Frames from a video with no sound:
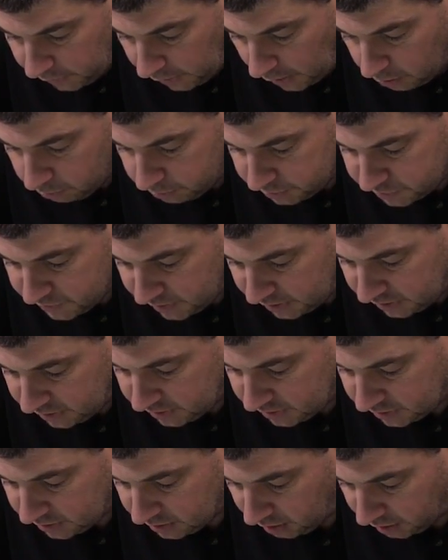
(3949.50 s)
I was
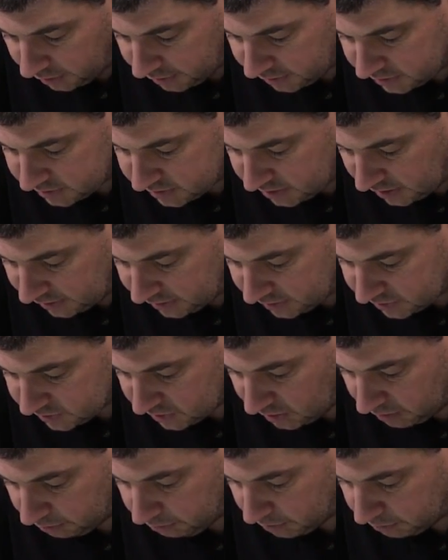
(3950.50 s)
thinking I could take
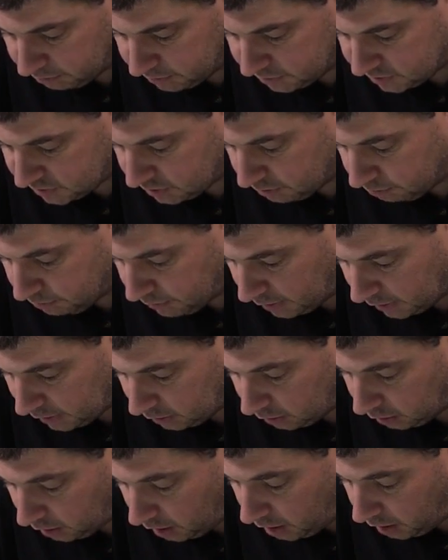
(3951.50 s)
some Mr.
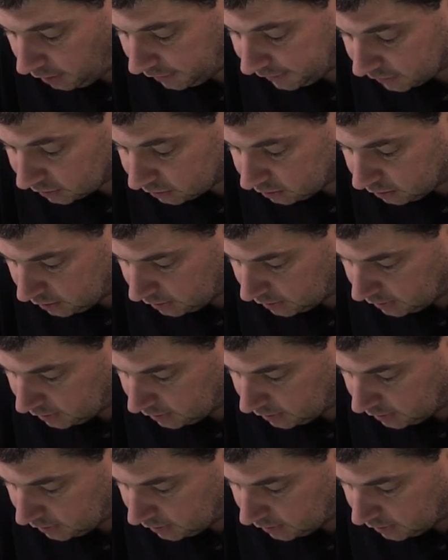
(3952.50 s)
Metal Iron,